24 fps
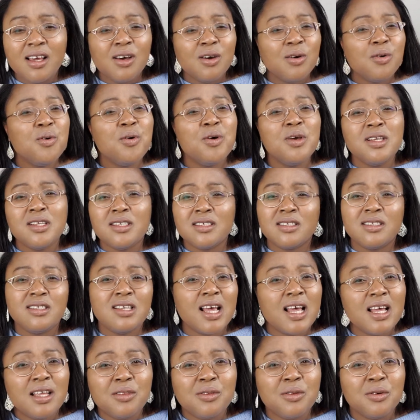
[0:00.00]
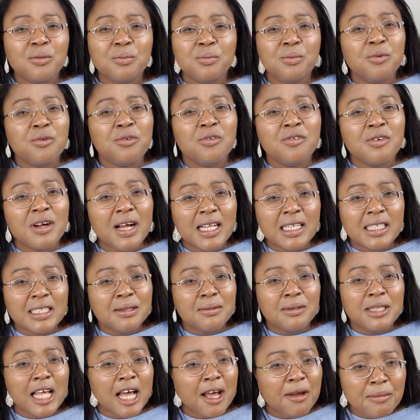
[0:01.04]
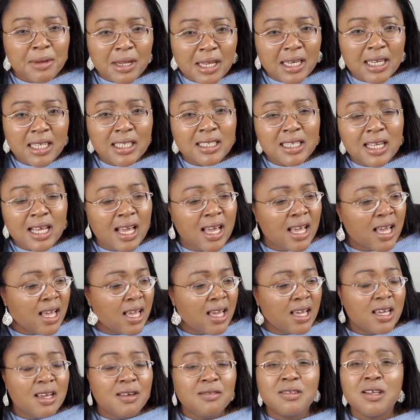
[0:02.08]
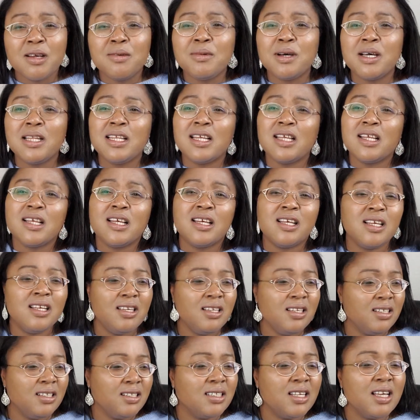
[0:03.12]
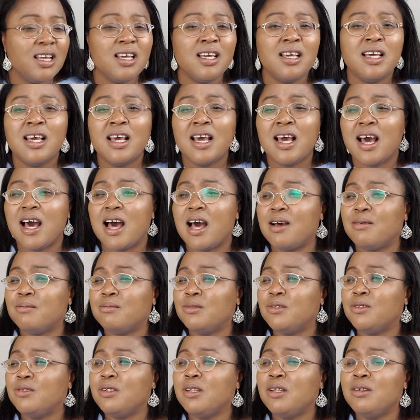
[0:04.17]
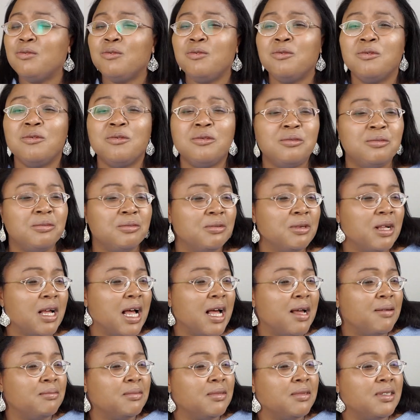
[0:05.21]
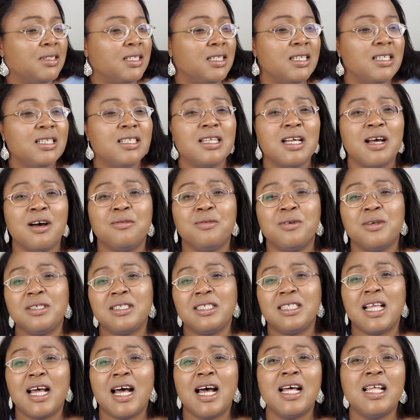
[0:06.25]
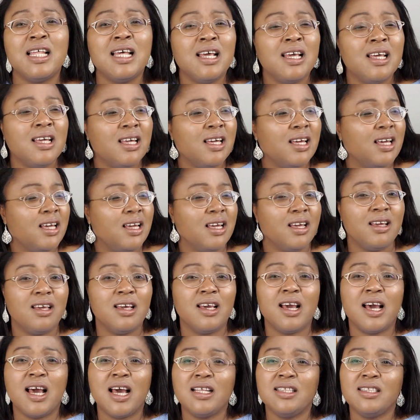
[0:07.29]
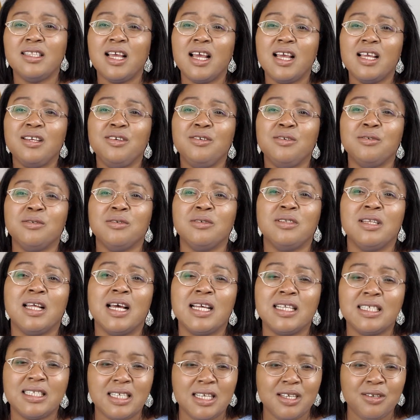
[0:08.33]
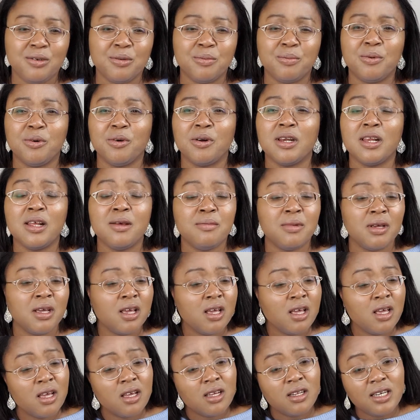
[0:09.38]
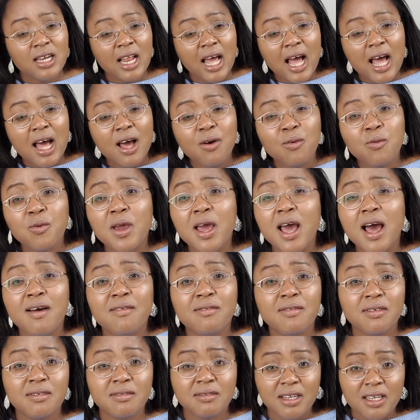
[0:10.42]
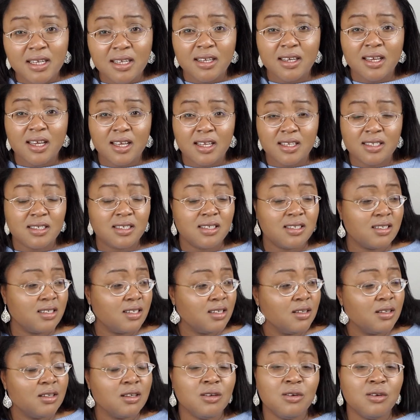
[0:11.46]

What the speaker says: Who is there to prove and determine it? If somebody he say I'm this, I was that, and then you now say you proclaim it. Now we have real cases.